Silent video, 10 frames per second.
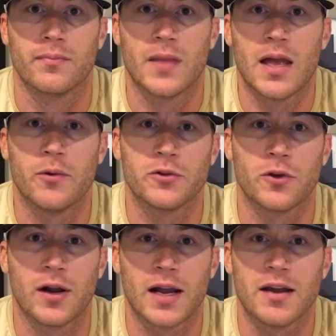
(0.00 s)
Hey, what's
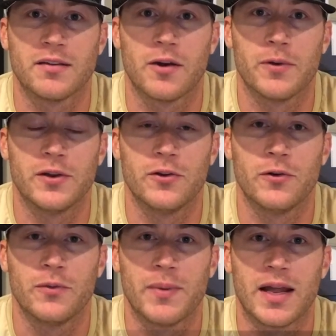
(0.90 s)
going on, guys? How we
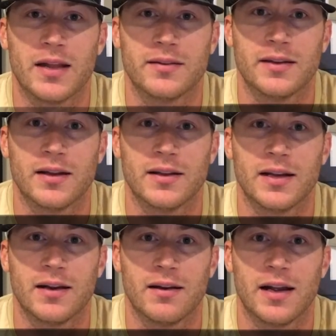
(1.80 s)
doing, man? Antonelli
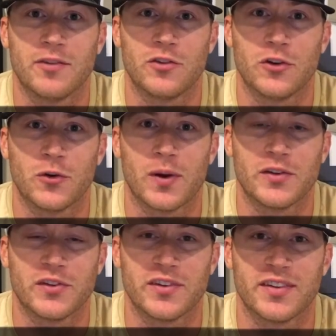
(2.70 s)
here, answering your
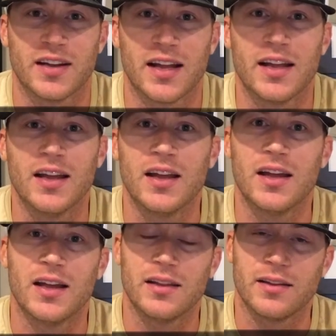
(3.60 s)
questions today.
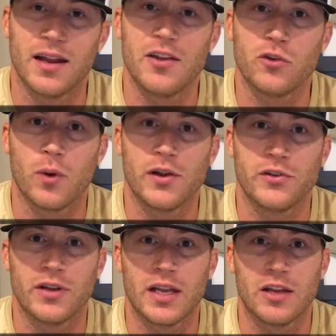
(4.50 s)
Today's
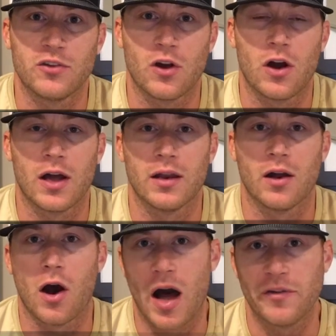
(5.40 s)
question is
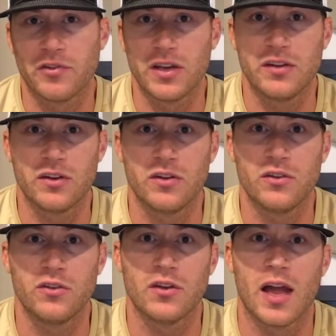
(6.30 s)
on off
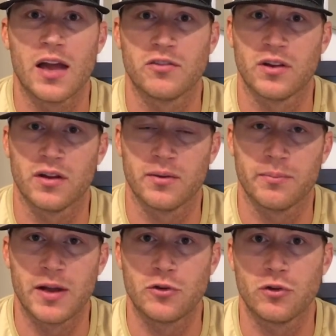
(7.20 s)
seasons as a
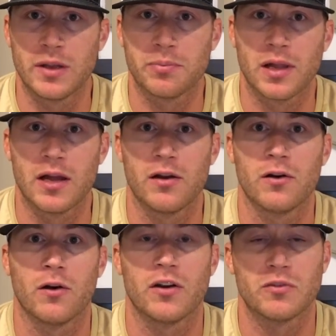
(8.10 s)
major league player
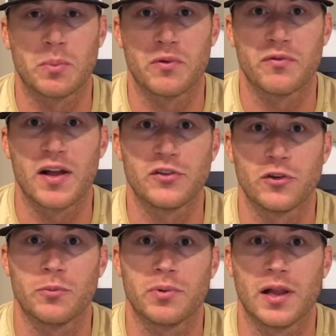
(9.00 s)
or as a
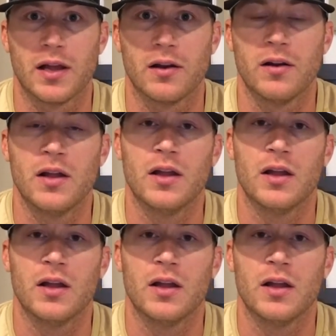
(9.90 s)
professional player.